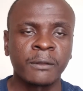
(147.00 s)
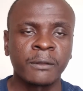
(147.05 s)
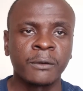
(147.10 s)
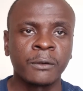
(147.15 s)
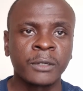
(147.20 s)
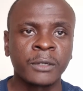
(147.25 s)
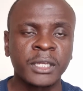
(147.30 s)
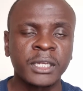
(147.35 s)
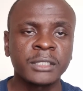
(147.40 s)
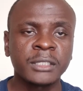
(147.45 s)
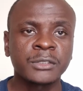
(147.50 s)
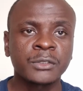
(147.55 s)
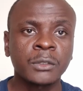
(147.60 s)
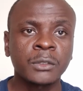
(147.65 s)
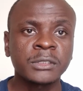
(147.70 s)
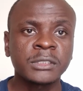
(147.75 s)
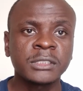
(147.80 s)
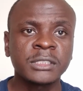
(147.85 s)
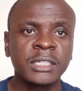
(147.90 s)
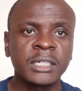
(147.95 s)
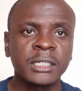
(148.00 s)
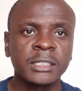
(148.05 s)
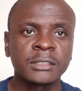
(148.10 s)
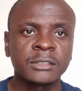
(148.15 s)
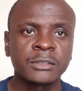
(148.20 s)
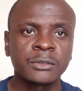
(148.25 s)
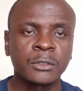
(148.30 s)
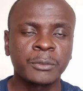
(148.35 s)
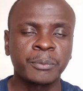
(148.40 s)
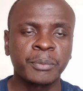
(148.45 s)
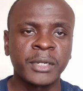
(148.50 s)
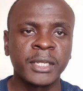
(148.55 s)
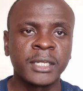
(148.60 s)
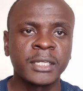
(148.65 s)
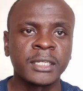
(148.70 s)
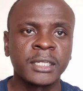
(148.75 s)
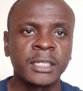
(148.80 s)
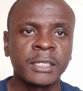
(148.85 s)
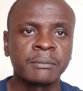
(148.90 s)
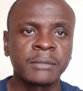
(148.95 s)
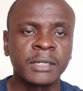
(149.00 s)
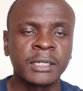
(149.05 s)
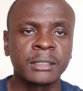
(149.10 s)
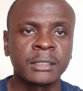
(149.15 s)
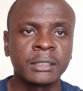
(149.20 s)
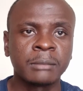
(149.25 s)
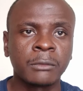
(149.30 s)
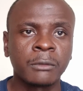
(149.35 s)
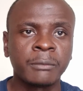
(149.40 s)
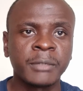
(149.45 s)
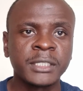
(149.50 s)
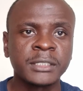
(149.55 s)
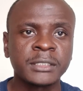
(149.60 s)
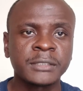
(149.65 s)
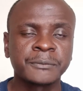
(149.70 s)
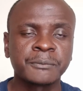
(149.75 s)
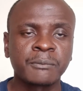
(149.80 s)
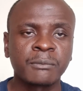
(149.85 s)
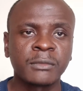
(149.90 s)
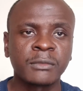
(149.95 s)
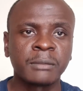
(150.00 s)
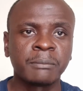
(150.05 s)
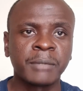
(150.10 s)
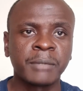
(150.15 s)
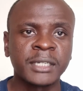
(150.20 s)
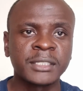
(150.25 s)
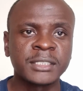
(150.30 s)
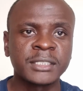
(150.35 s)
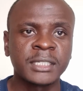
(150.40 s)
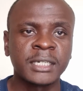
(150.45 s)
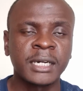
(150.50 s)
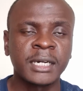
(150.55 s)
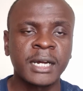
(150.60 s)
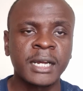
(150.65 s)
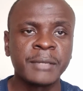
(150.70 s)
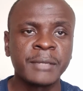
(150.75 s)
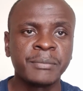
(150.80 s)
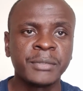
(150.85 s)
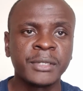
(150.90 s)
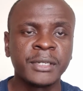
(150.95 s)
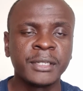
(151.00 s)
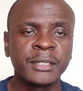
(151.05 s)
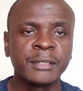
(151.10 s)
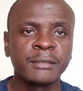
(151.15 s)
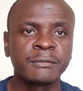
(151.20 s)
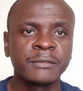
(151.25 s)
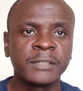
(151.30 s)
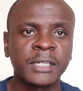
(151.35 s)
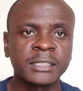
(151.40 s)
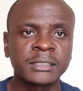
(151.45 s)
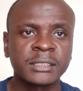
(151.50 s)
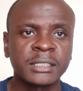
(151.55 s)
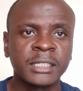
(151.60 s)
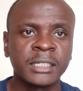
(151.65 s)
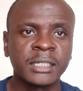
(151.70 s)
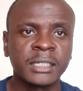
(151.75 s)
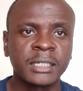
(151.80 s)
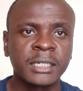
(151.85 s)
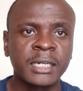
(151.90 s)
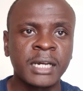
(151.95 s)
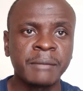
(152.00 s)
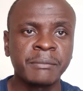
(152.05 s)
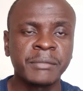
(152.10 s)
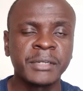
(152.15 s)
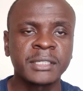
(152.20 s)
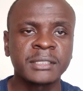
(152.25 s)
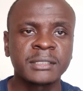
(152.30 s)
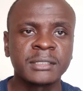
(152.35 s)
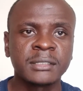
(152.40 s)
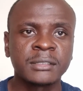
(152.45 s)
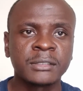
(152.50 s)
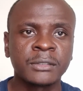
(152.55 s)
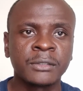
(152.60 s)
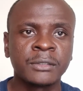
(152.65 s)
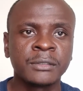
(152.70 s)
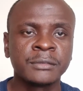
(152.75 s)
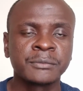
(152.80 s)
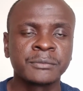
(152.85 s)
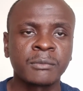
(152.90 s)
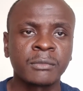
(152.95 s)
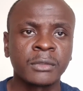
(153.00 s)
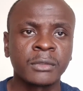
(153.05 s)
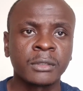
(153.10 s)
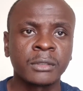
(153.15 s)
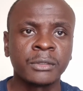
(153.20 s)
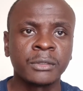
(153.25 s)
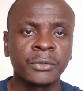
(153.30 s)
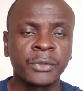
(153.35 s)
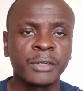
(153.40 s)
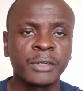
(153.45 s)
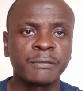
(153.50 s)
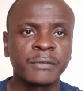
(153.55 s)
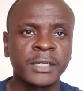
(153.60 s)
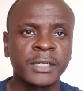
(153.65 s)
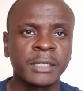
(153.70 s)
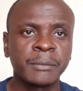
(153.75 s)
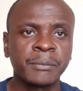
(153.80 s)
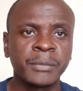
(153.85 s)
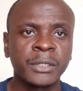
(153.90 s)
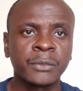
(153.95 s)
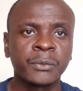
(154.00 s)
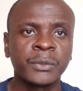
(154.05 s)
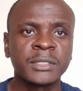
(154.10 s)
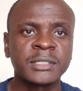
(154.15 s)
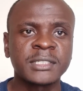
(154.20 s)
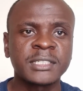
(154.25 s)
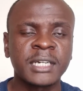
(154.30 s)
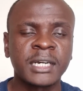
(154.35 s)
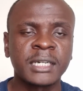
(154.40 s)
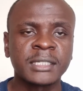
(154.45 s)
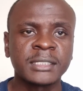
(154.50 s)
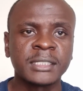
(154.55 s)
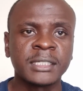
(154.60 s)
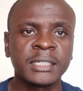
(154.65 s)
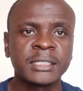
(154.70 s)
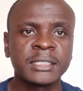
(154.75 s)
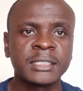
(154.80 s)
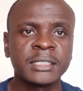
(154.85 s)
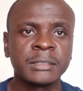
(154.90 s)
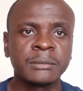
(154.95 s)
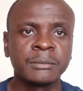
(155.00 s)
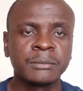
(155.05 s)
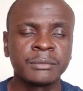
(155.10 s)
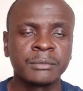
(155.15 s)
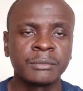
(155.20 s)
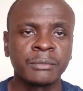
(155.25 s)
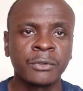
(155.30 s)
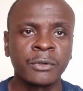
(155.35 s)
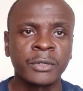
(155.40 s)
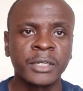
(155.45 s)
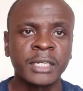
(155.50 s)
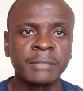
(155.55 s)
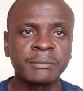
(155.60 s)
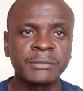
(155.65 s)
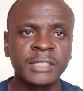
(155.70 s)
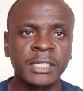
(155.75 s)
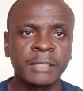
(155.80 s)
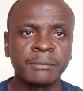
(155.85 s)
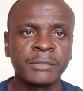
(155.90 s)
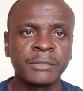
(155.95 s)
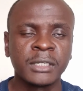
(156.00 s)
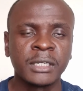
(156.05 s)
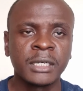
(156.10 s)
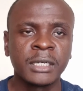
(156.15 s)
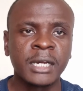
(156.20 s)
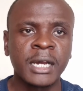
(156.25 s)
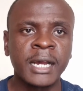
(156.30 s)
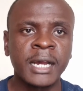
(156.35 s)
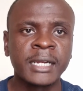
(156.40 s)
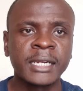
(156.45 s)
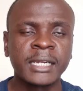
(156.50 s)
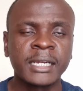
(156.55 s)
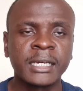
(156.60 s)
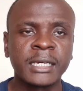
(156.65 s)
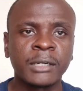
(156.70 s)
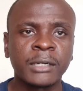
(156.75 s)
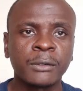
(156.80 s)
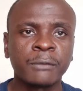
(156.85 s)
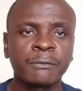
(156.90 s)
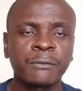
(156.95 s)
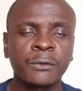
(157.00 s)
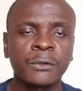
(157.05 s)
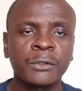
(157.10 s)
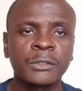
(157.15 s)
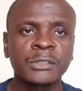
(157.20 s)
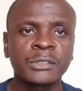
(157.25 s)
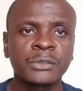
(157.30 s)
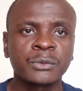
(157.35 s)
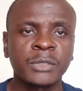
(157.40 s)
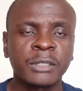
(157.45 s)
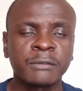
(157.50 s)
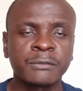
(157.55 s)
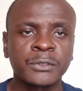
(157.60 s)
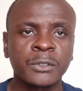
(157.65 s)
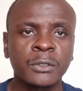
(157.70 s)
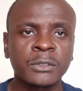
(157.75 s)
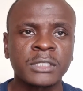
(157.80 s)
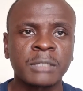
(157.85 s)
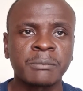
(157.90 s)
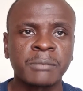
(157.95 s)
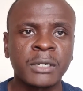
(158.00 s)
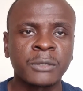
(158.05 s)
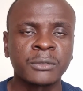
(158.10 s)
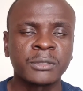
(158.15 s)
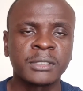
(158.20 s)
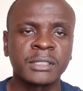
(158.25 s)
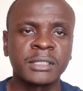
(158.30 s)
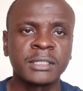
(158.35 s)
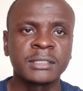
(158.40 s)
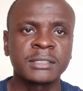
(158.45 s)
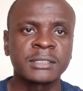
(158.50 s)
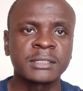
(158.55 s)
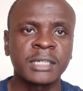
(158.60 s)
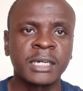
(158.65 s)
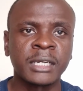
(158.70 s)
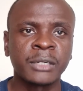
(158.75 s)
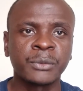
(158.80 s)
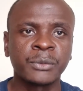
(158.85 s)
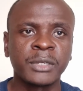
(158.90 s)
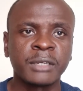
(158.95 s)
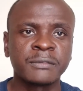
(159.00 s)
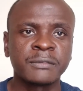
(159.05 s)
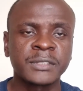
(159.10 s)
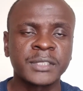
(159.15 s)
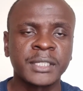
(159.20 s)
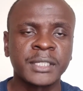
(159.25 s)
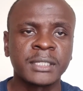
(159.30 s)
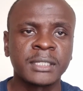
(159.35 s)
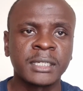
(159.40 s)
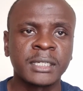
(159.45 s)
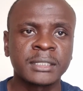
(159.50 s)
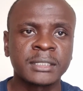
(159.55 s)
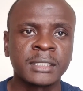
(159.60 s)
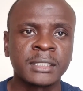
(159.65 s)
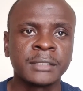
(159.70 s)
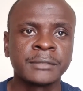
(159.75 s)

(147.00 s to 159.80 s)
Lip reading: okay, Solskjaer is not playing him at the moment, but I believe that come next season, Donny van de Beek will start getting more game time. And of course, we have talked about this and we have said that